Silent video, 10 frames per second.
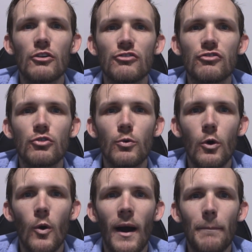
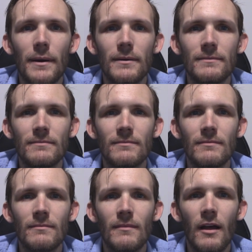screw up.
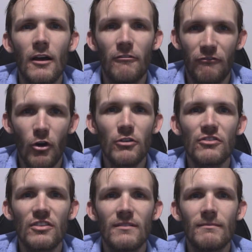
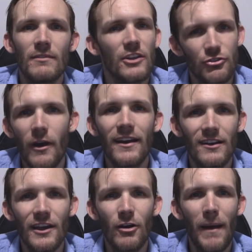First, you trade Khalil